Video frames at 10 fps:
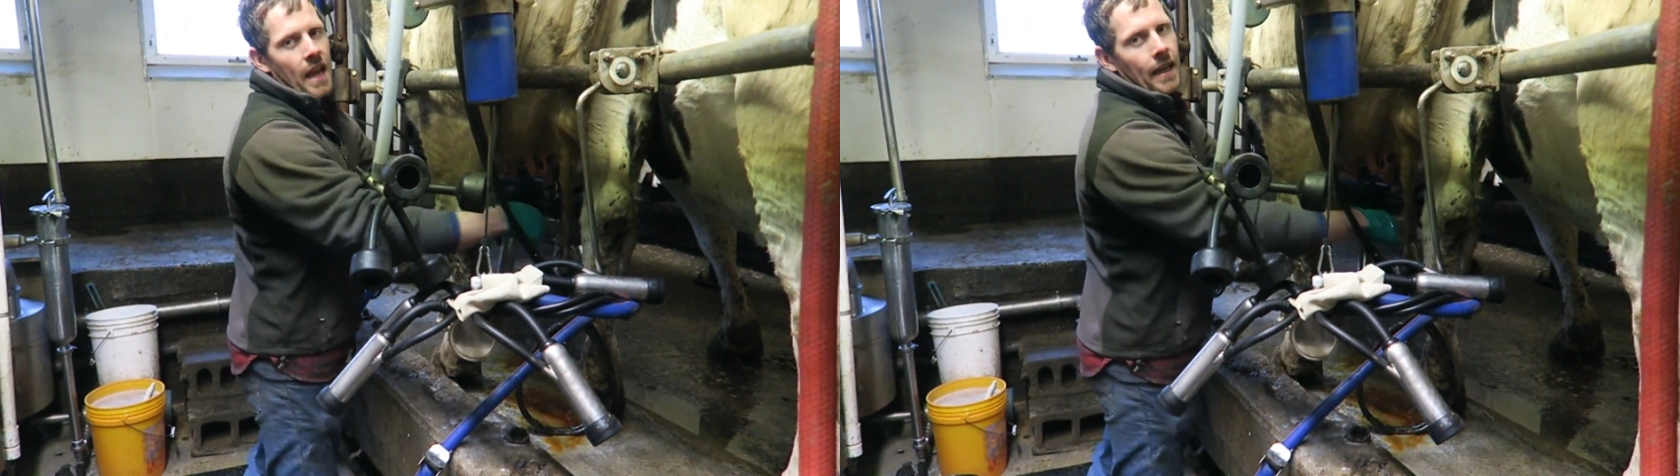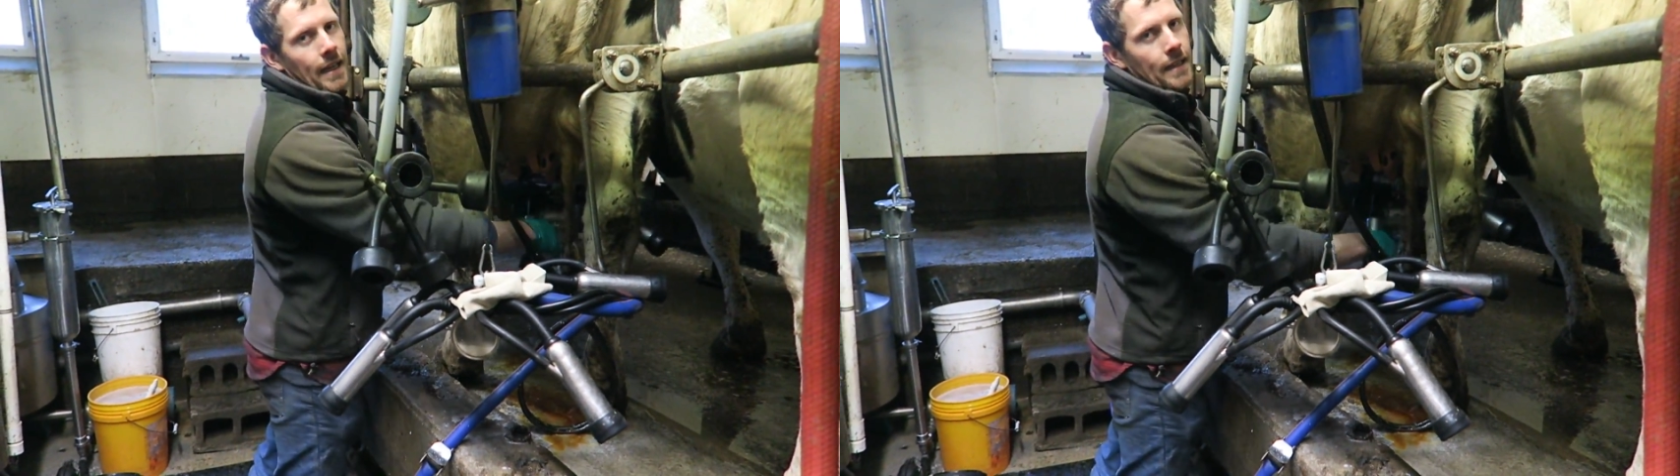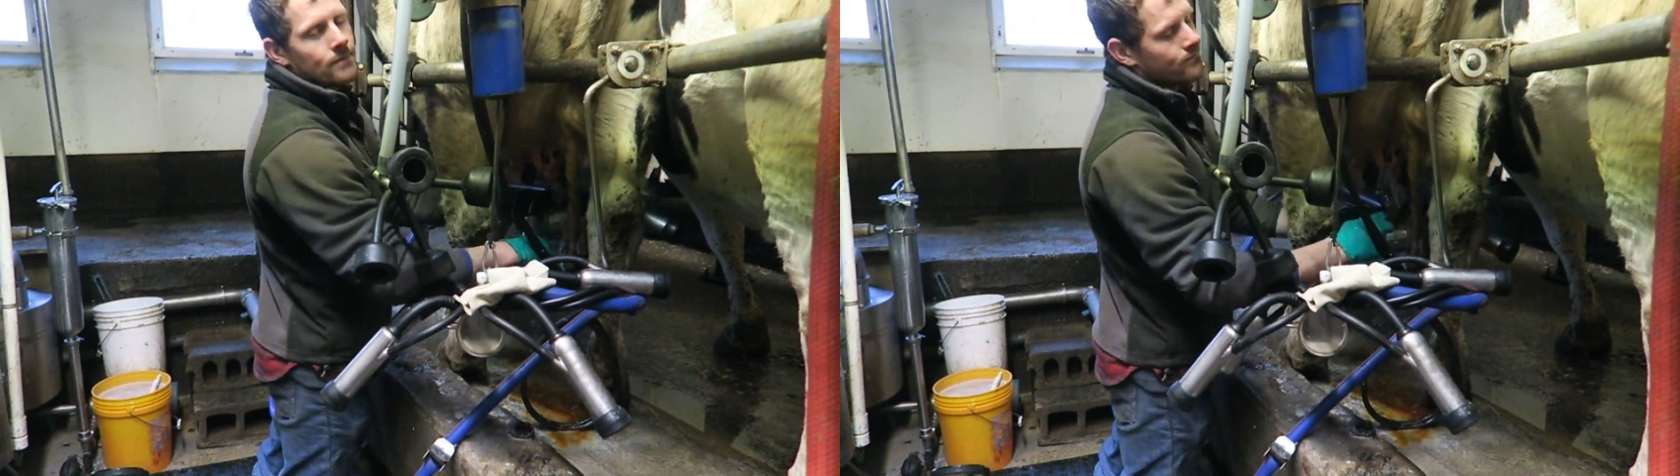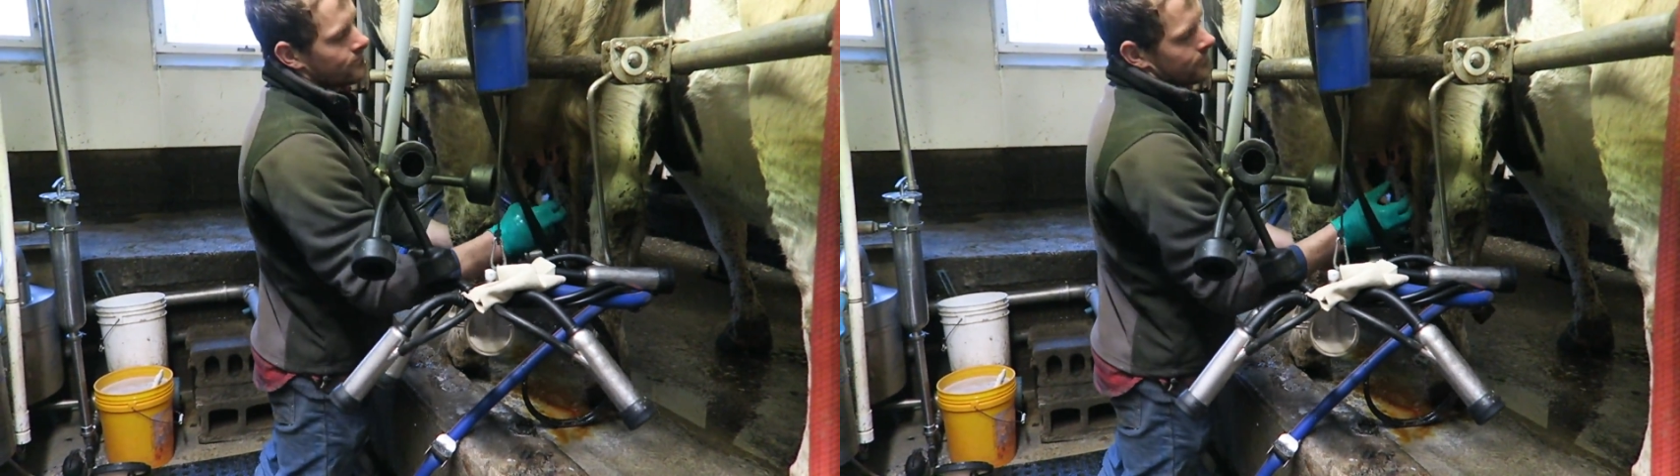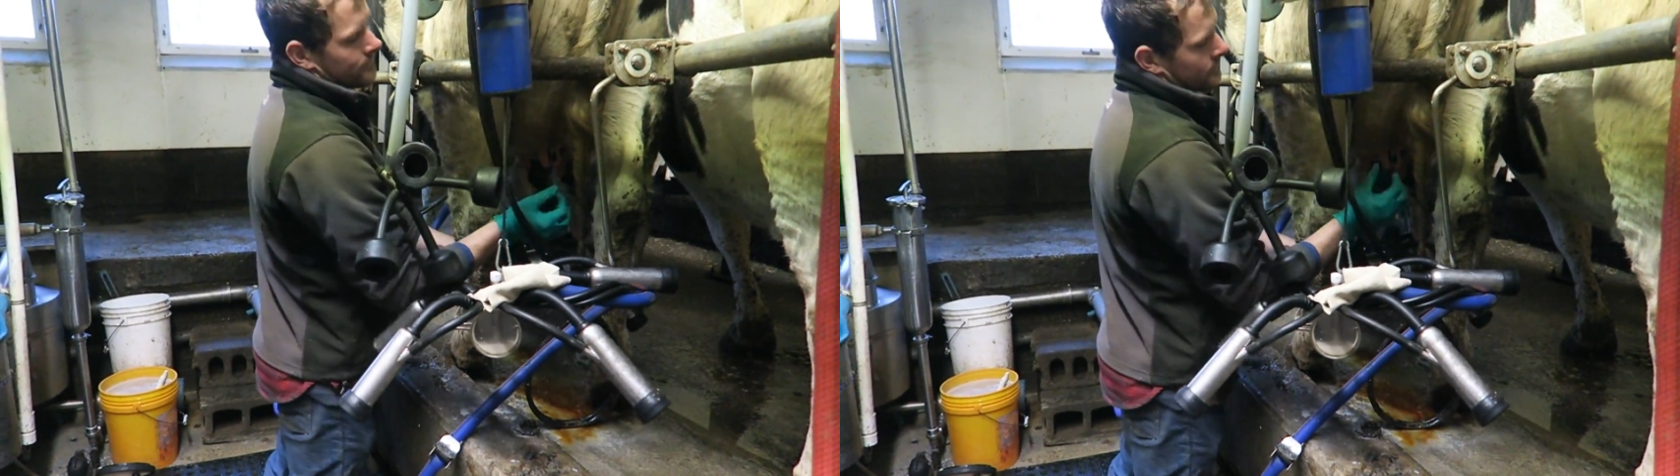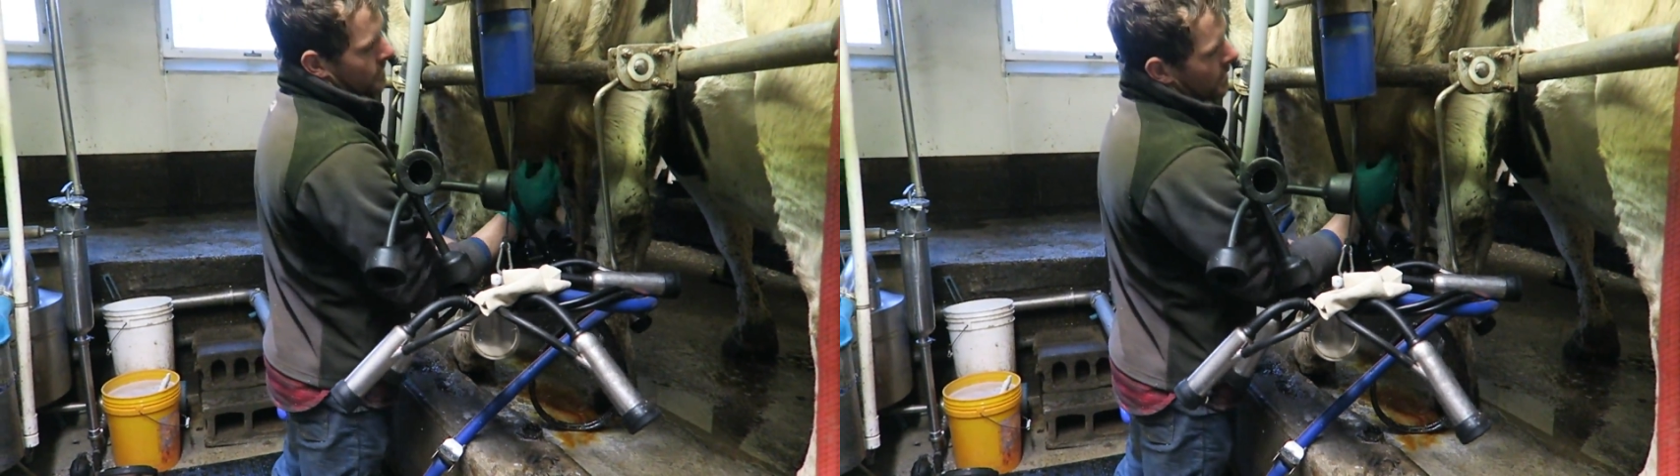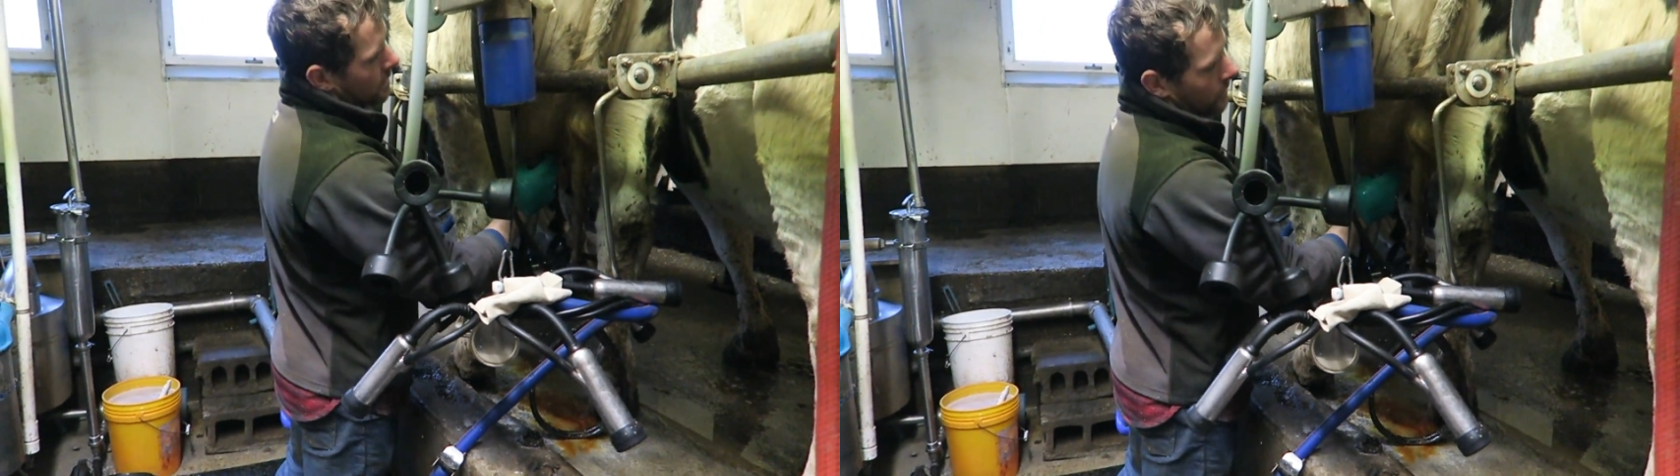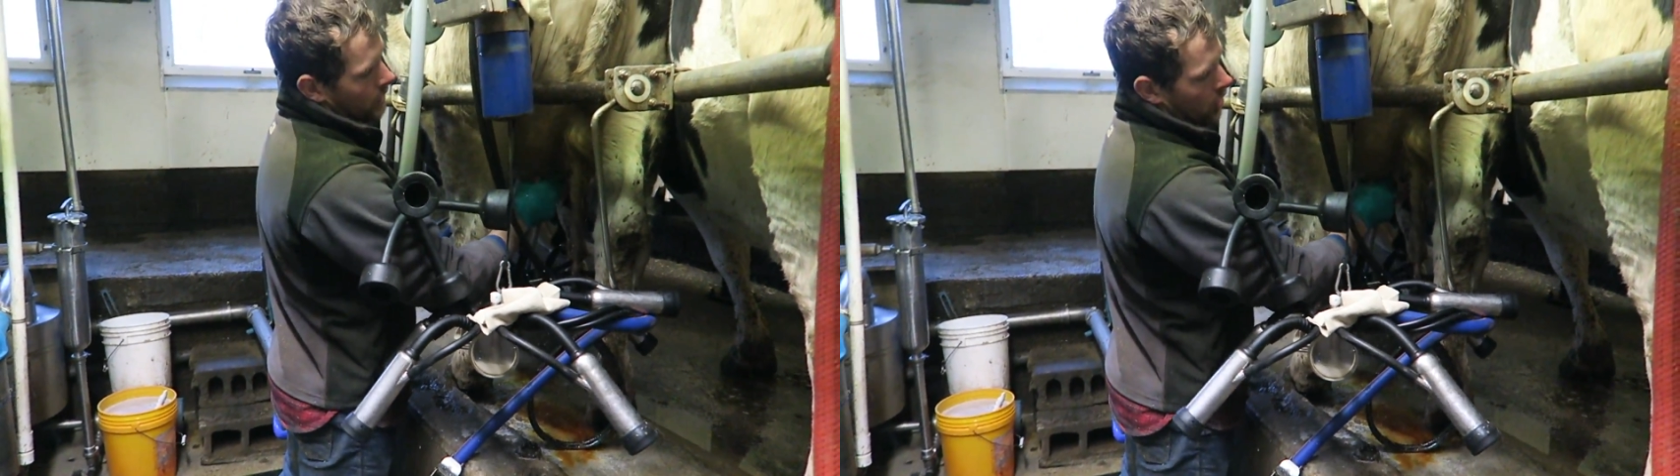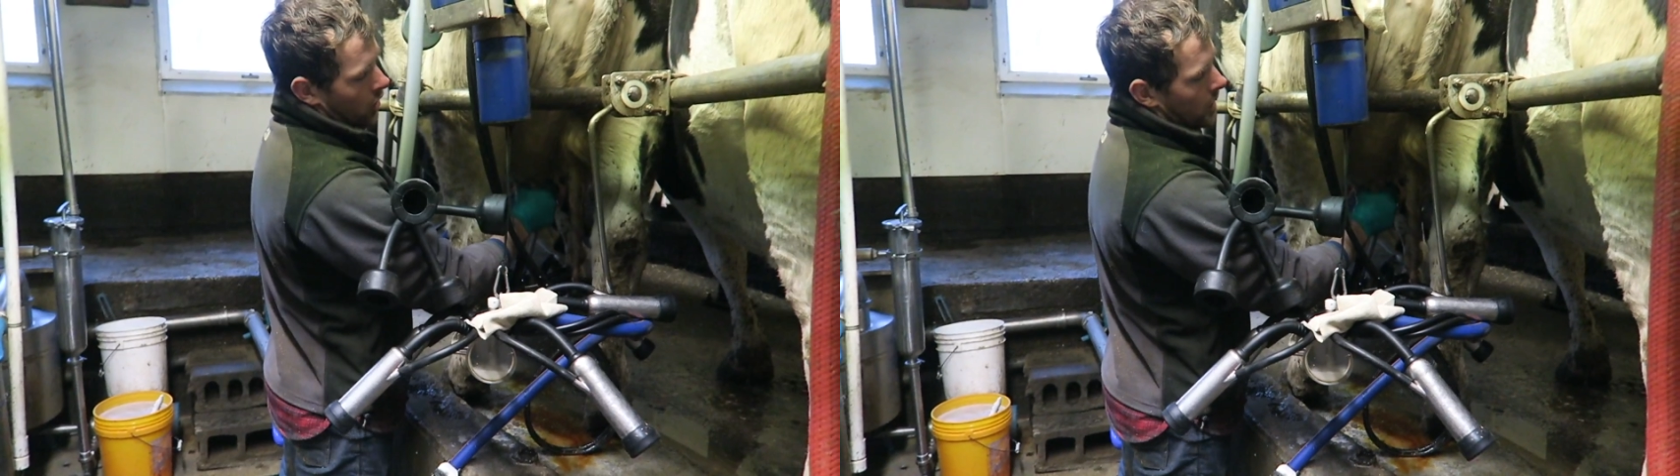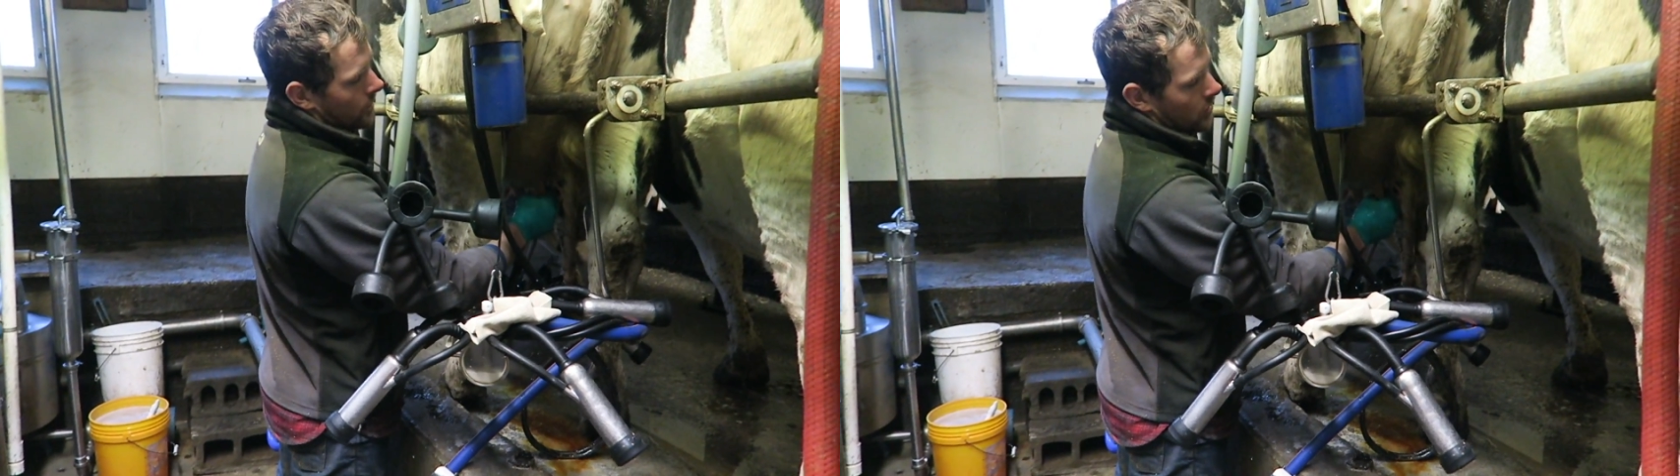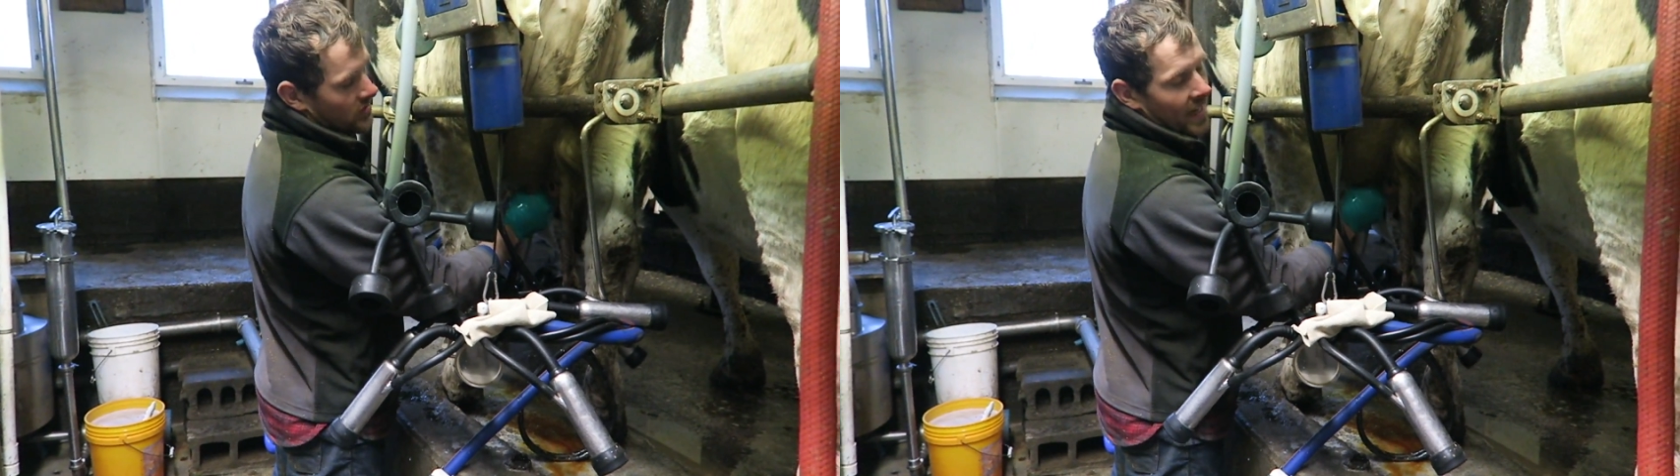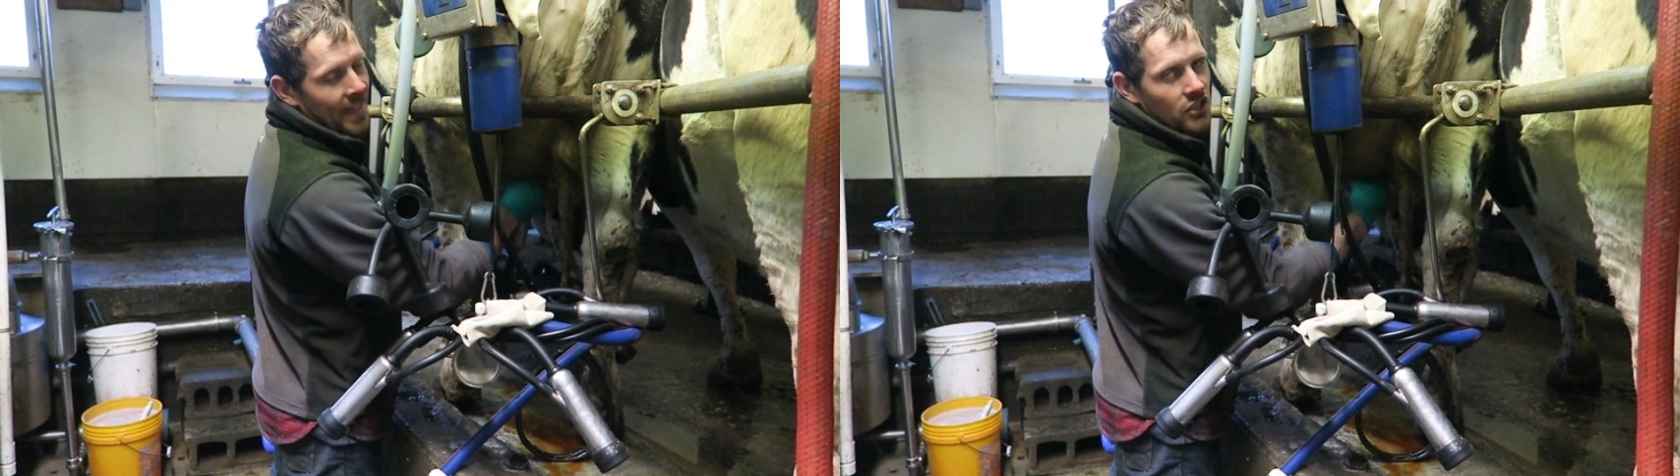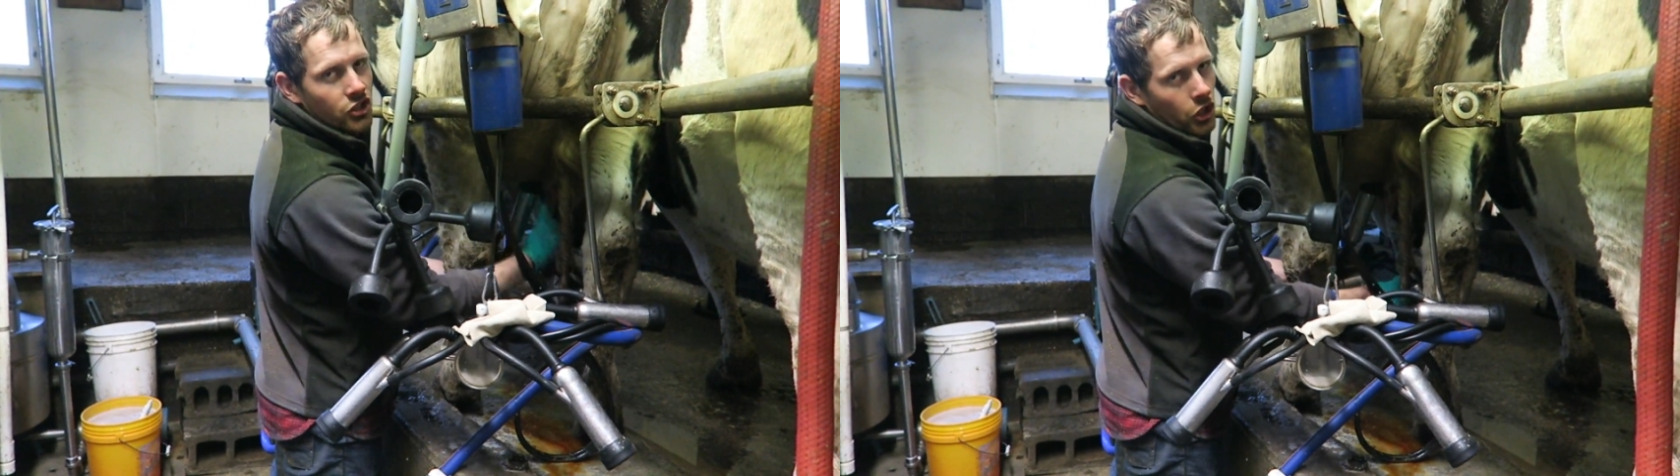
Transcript: any, if there's any